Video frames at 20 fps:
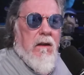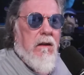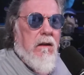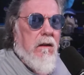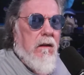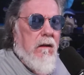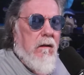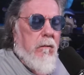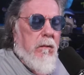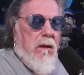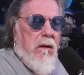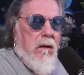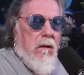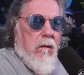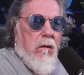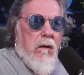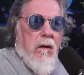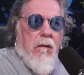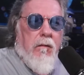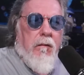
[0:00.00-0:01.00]
She's been
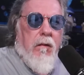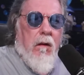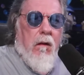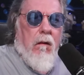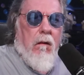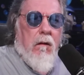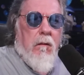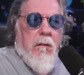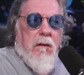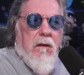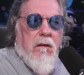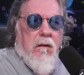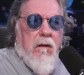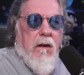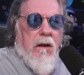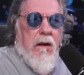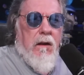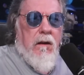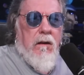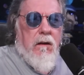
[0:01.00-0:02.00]
doing the Vlogmas
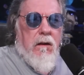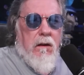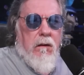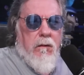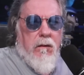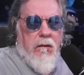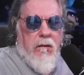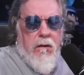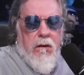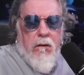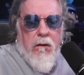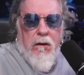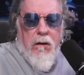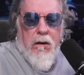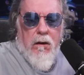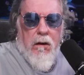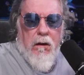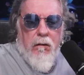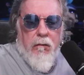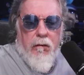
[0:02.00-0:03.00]
thing. She was doing
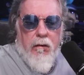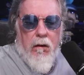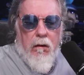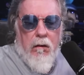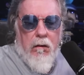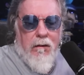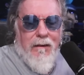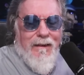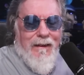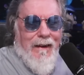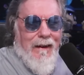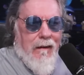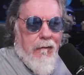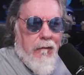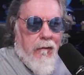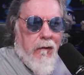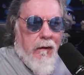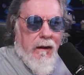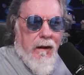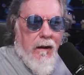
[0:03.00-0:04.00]
vlogs
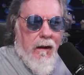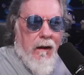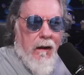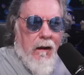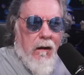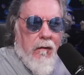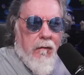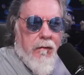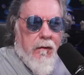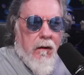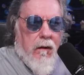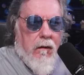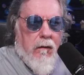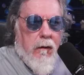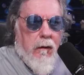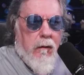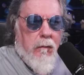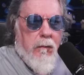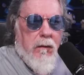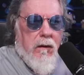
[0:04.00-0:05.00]
every day for
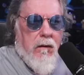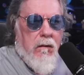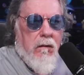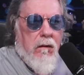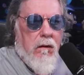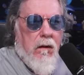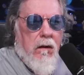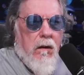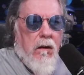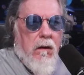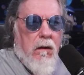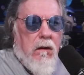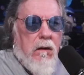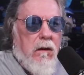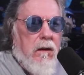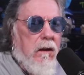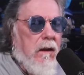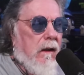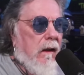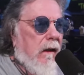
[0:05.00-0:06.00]
Christmas.
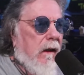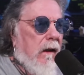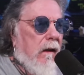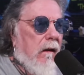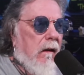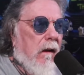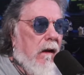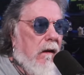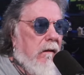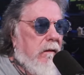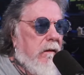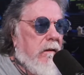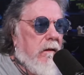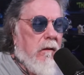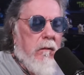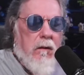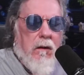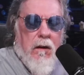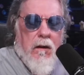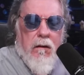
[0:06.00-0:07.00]
She had a live
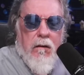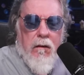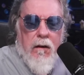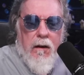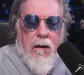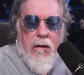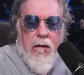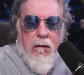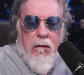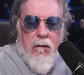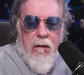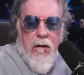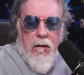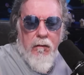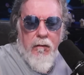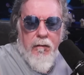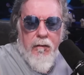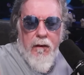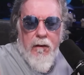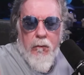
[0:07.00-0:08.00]
stream the other night. Her and
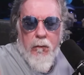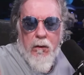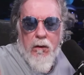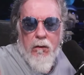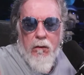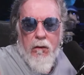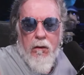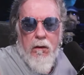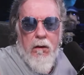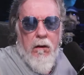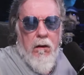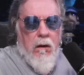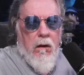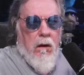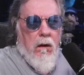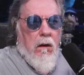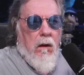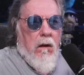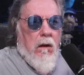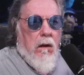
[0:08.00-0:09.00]
her friend were on.
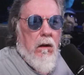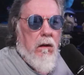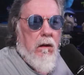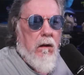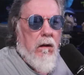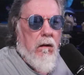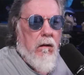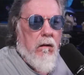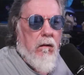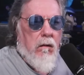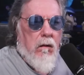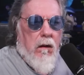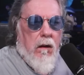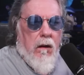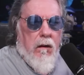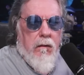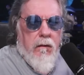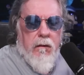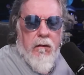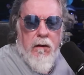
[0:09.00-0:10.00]
Did a little
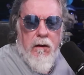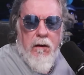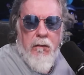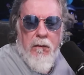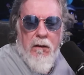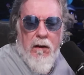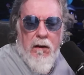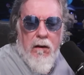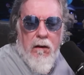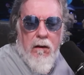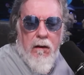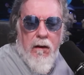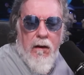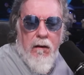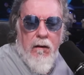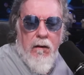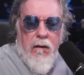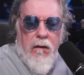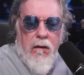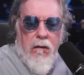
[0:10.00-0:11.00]
live stream. I hung
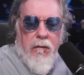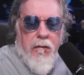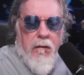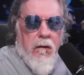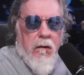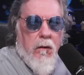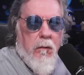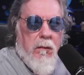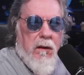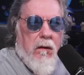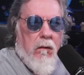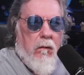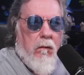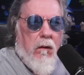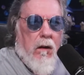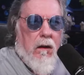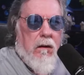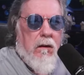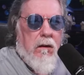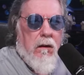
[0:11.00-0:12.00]
out in there for a little bit and
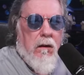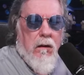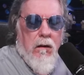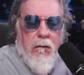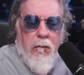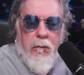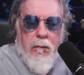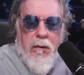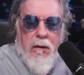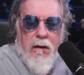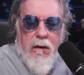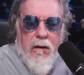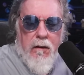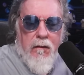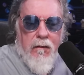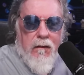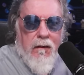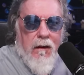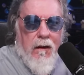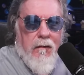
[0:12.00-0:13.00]
watched pretty good
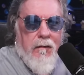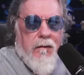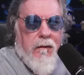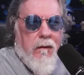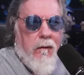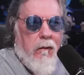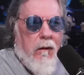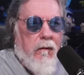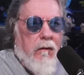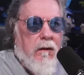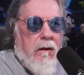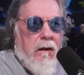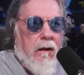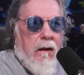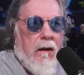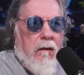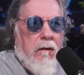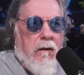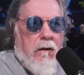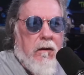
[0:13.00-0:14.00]
stuff. So go and check
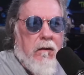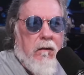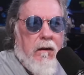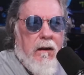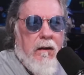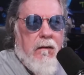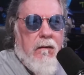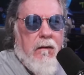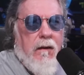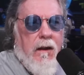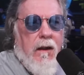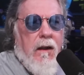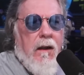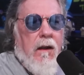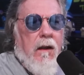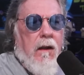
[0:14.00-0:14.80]
out Tracy.